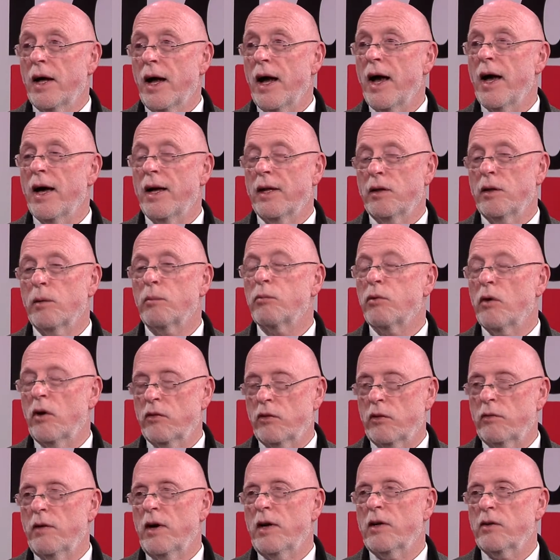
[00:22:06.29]
and the
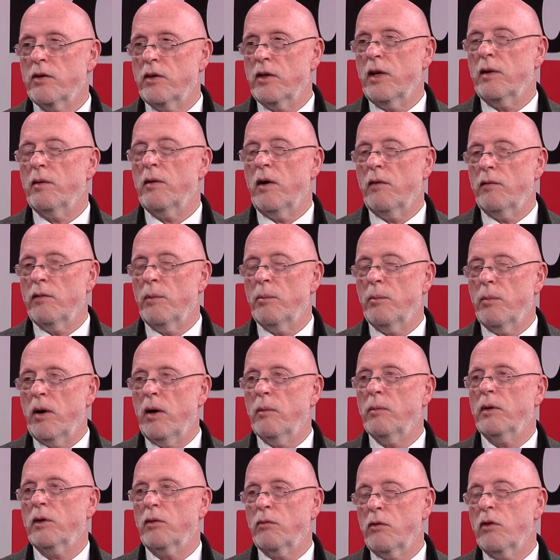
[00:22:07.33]
preservation and of the public